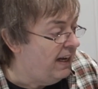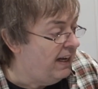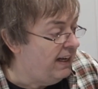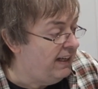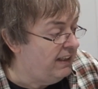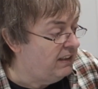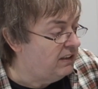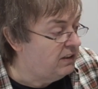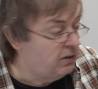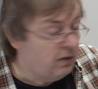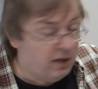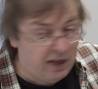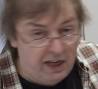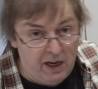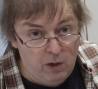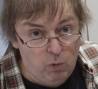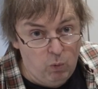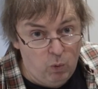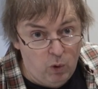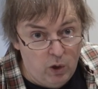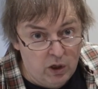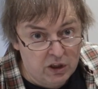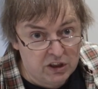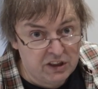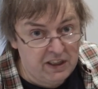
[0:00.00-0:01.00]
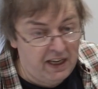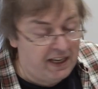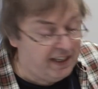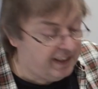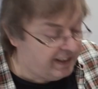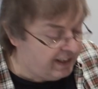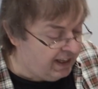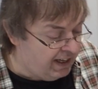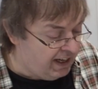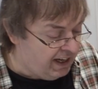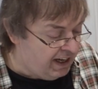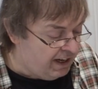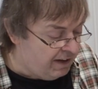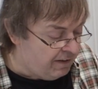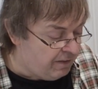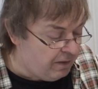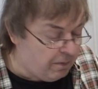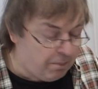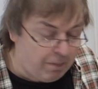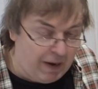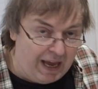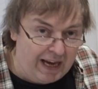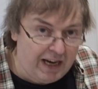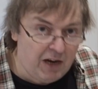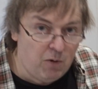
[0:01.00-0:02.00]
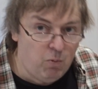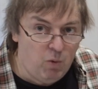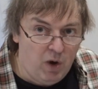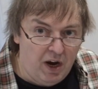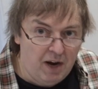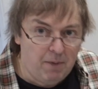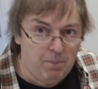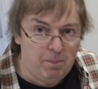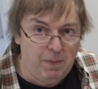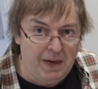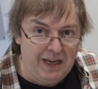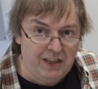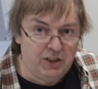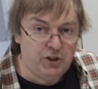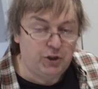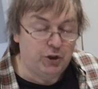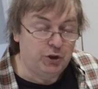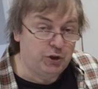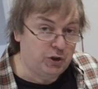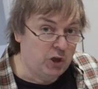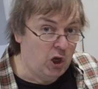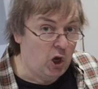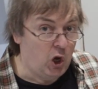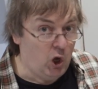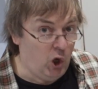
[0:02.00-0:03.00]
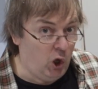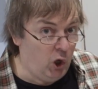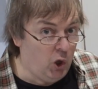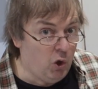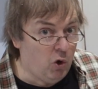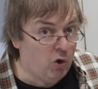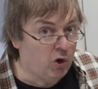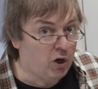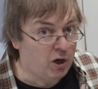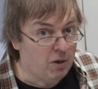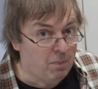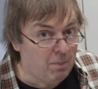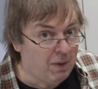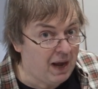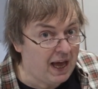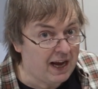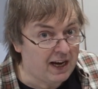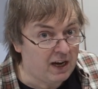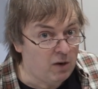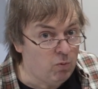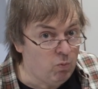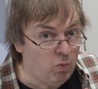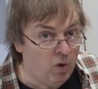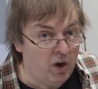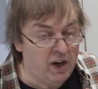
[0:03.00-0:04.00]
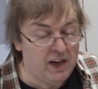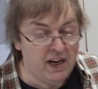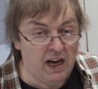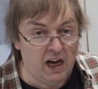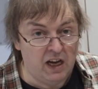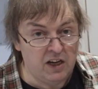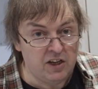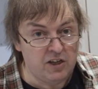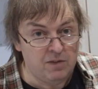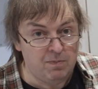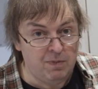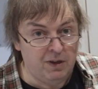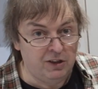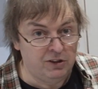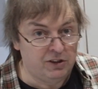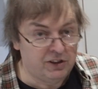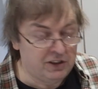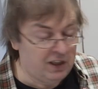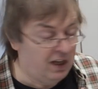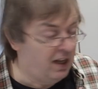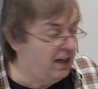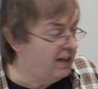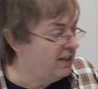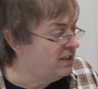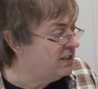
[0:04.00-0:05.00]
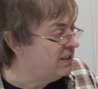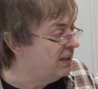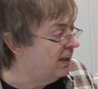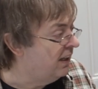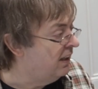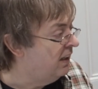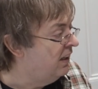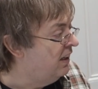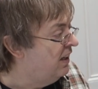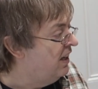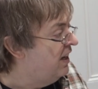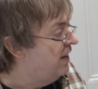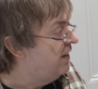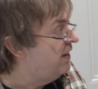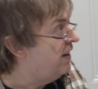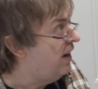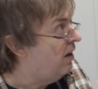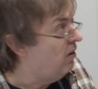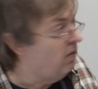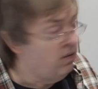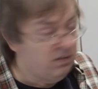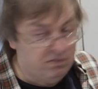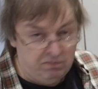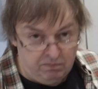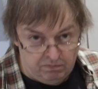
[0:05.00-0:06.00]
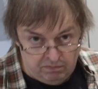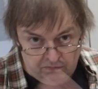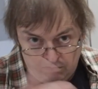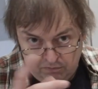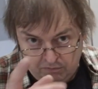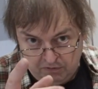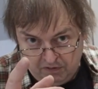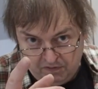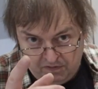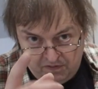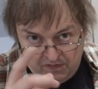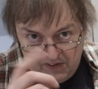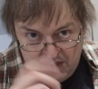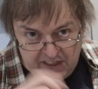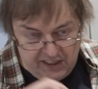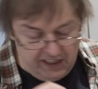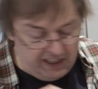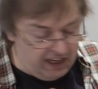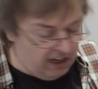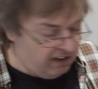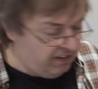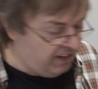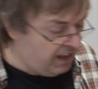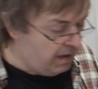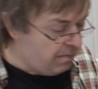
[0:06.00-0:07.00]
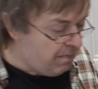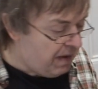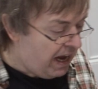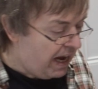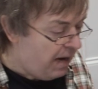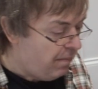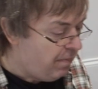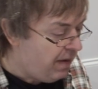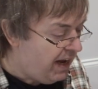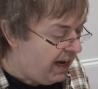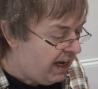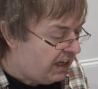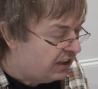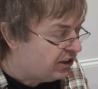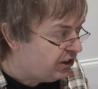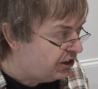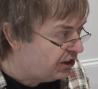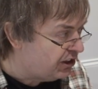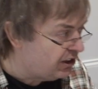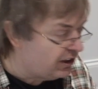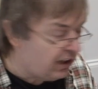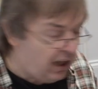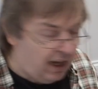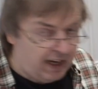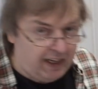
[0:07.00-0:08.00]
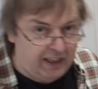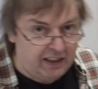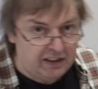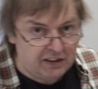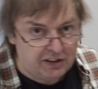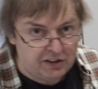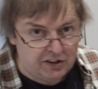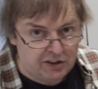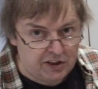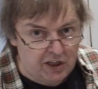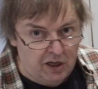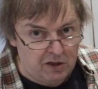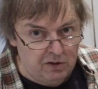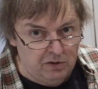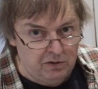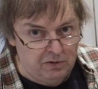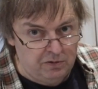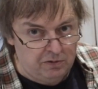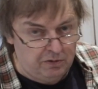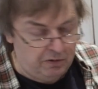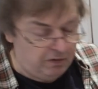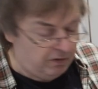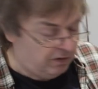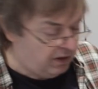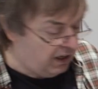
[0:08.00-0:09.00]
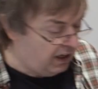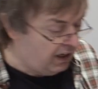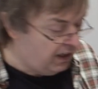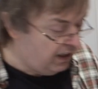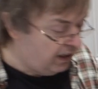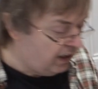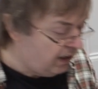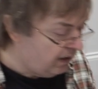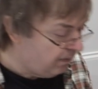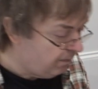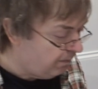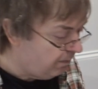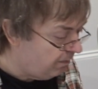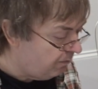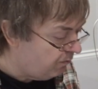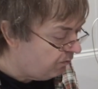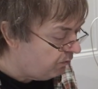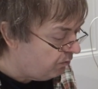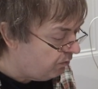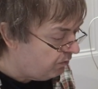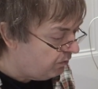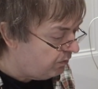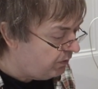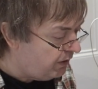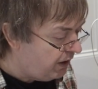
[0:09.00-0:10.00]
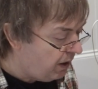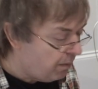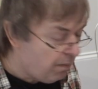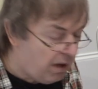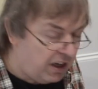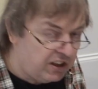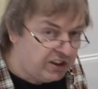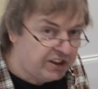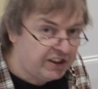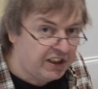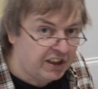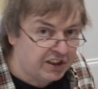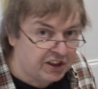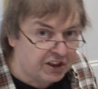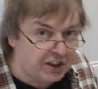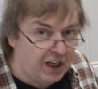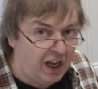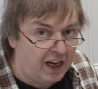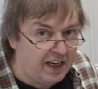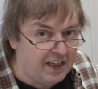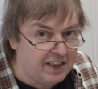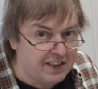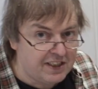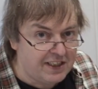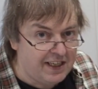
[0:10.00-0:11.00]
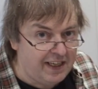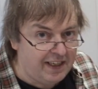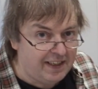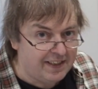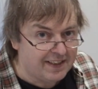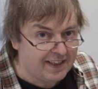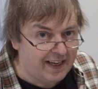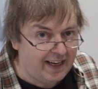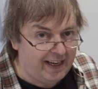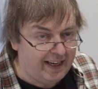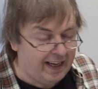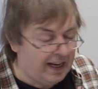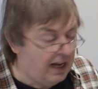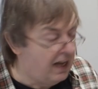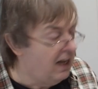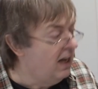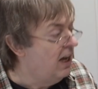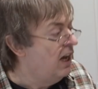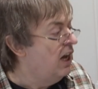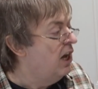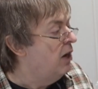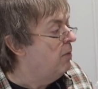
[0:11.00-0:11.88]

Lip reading: It works. The black and white pictures look black and white under most lighting. Now, with video, there may be a slight tonal, you might see a slight tint here,